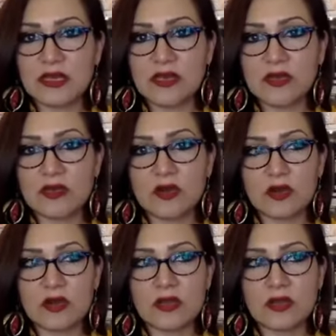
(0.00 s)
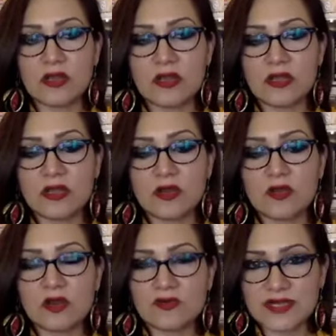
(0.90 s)
or
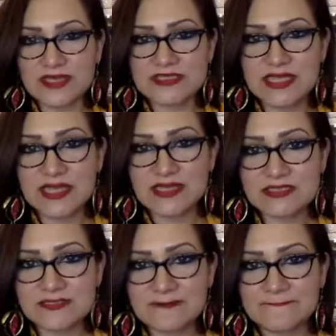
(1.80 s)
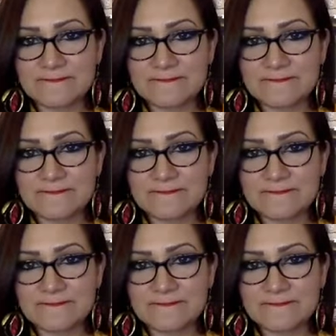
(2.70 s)
criticize.